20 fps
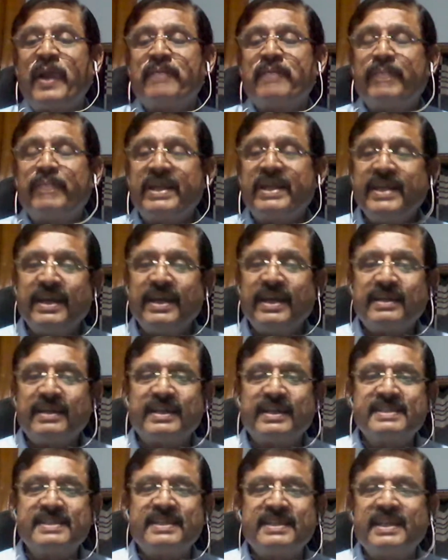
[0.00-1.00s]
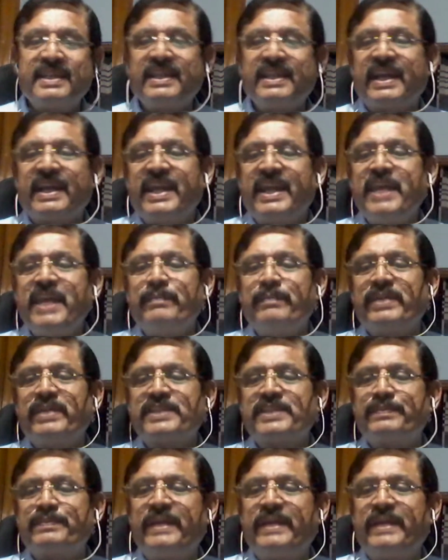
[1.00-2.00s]
But here, concerning the
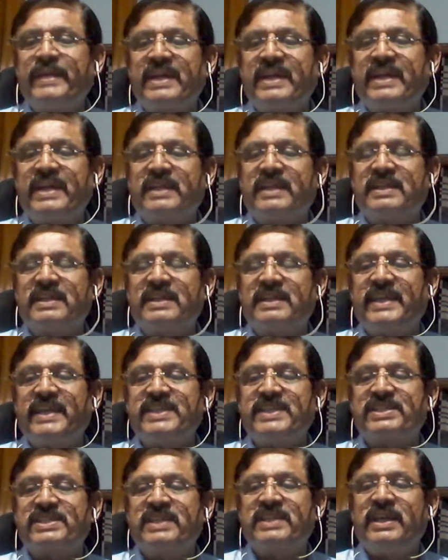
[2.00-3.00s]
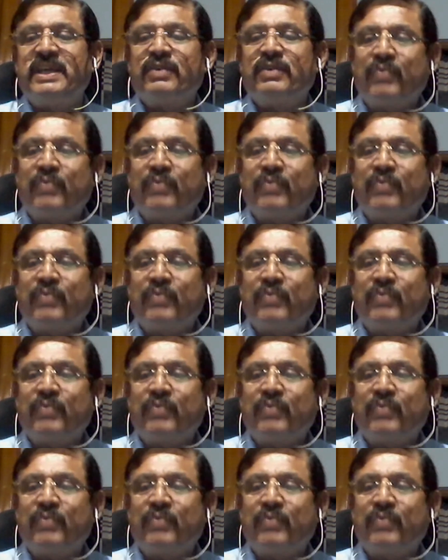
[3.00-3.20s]
reimbursement and other things,